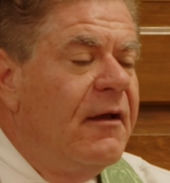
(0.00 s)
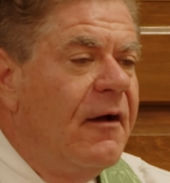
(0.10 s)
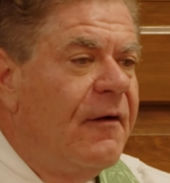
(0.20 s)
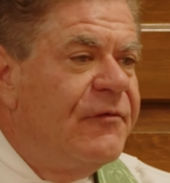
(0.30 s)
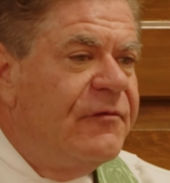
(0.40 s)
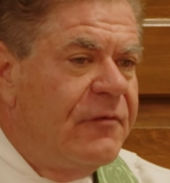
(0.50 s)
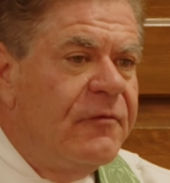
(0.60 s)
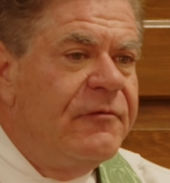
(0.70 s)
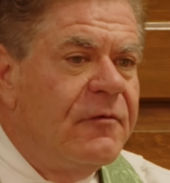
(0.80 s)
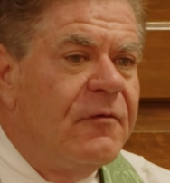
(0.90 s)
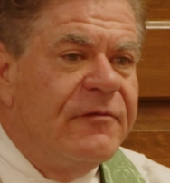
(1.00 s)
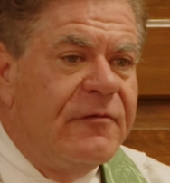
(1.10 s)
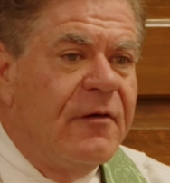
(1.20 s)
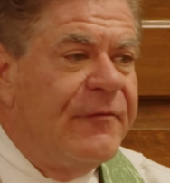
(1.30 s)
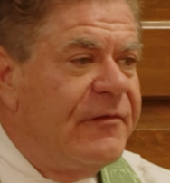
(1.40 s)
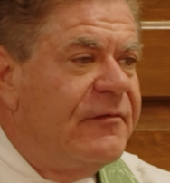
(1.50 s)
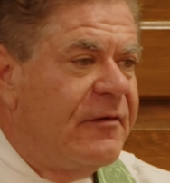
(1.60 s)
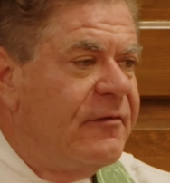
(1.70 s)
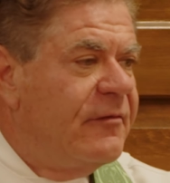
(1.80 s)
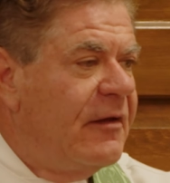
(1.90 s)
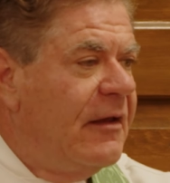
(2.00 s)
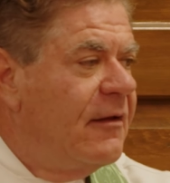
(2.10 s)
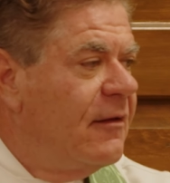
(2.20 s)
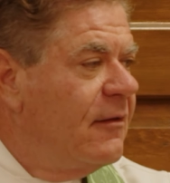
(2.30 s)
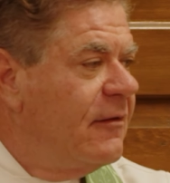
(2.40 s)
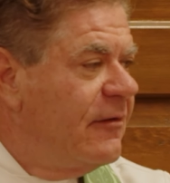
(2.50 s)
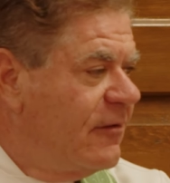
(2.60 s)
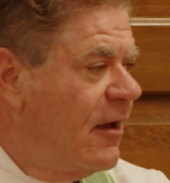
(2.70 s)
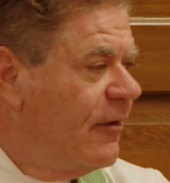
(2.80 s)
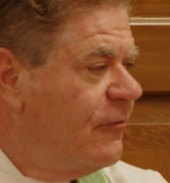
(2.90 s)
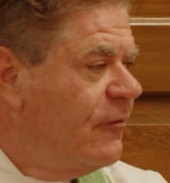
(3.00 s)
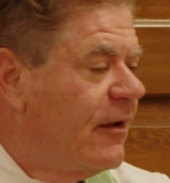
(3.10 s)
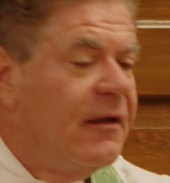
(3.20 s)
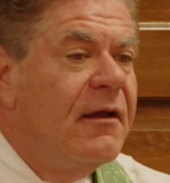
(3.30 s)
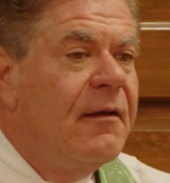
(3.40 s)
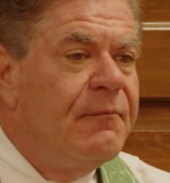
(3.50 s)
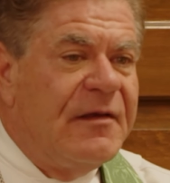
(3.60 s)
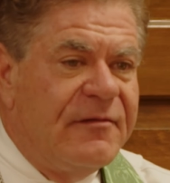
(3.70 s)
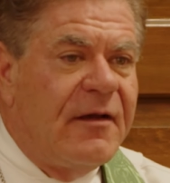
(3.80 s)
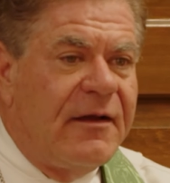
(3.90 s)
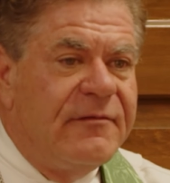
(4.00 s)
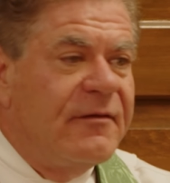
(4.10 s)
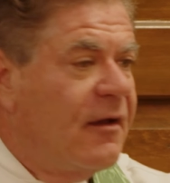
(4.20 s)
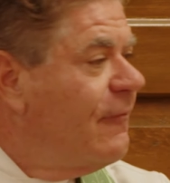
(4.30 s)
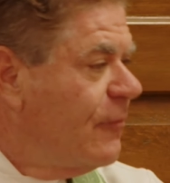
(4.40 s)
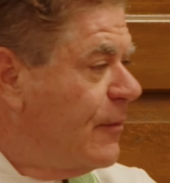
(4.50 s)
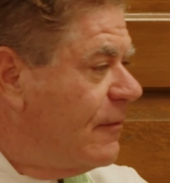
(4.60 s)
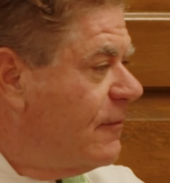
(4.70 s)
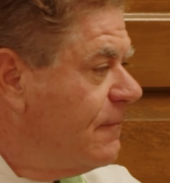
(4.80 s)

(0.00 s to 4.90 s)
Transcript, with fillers: of social services in this country besides the government.